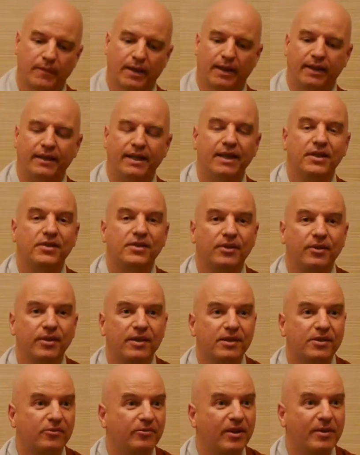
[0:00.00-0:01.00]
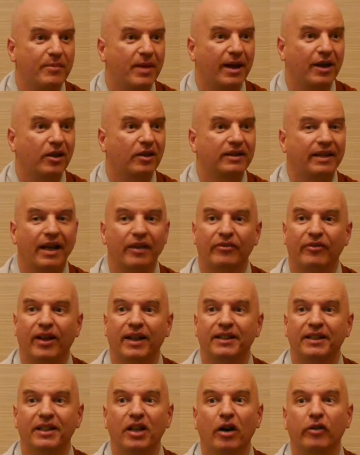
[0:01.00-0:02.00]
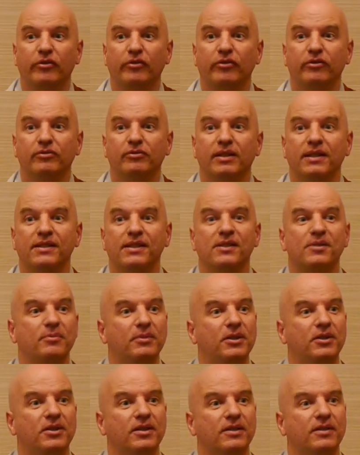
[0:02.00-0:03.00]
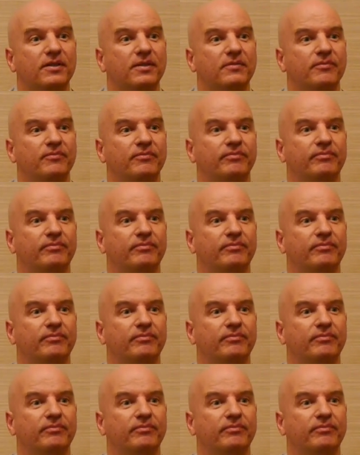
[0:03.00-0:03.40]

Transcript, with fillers: And the answer is we may not have had enough as a species.